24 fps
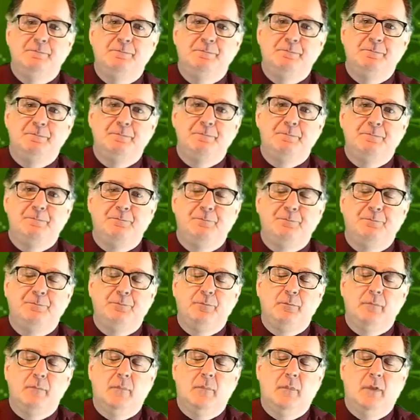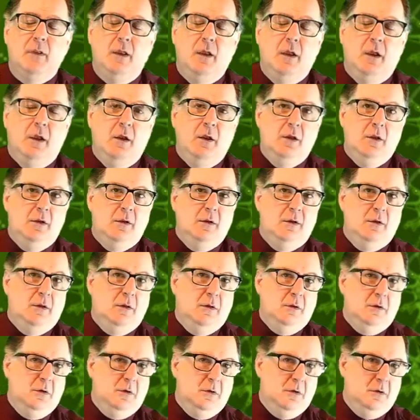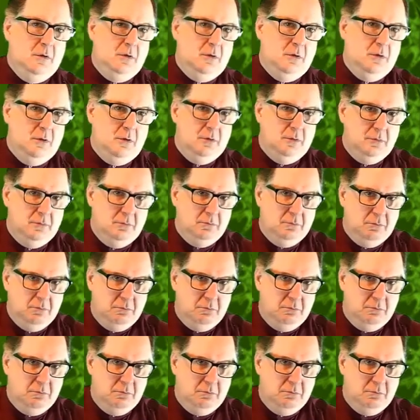[no speech]